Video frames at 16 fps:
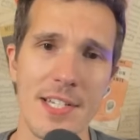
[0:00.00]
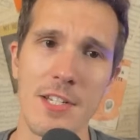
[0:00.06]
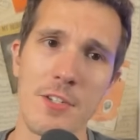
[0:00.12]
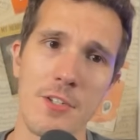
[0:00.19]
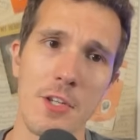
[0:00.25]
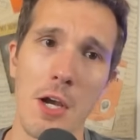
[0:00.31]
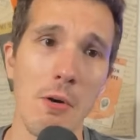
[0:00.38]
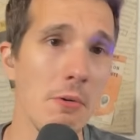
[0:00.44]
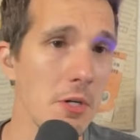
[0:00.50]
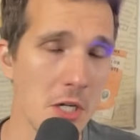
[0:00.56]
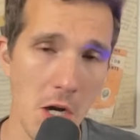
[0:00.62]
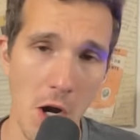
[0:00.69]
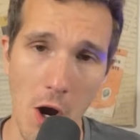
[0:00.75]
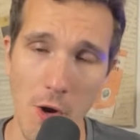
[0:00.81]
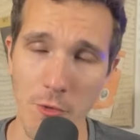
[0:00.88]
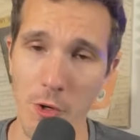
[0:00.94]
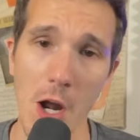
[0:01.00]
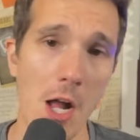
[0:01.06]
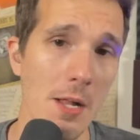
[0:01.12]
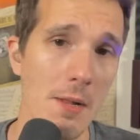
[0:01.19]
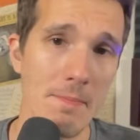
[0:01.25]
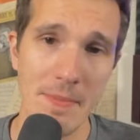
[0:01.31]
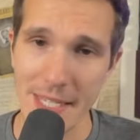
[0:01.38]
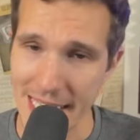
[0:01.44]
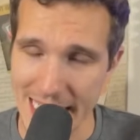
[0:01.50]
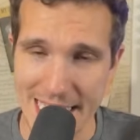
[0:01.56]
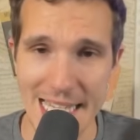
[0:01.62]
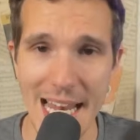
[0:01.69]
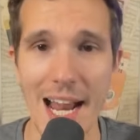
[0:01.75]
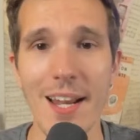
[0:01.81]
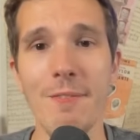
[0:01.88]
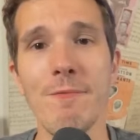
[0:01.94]
So overall, he's
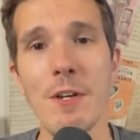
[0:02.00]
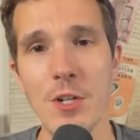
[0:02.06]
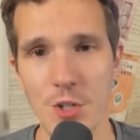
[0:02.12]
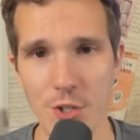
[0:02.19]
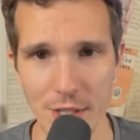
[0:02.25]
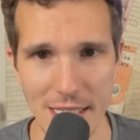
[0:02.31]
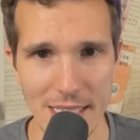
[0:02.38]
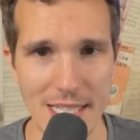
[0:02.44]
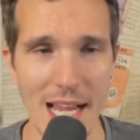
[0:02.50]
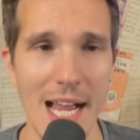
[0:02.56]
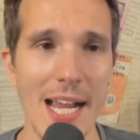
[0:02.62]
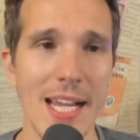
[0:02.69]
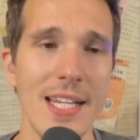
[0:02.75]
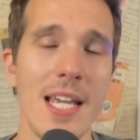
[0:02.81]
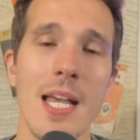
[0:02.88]
not officially signed,